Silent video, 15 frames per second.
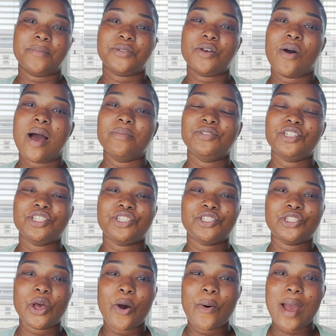So I'm just
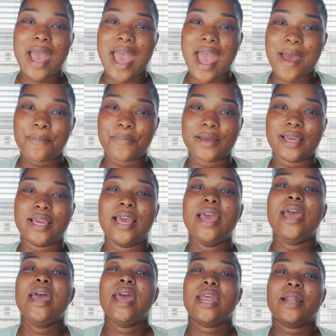so happy
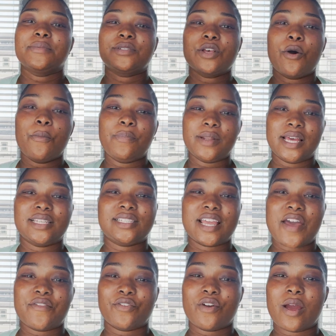and I'm so blessed to
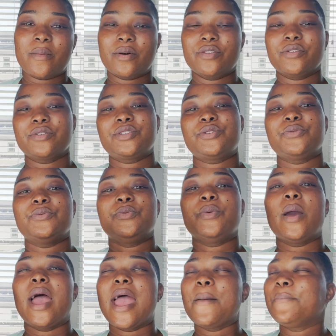have a grandmother
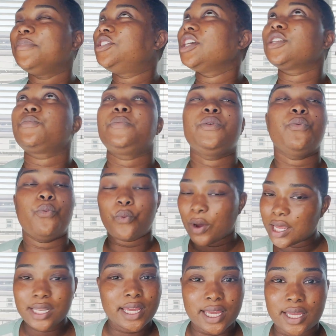to just be
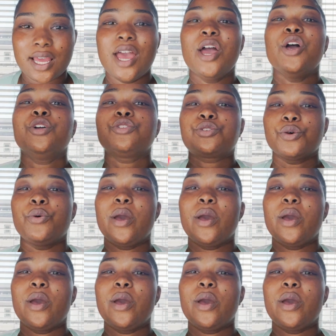willing to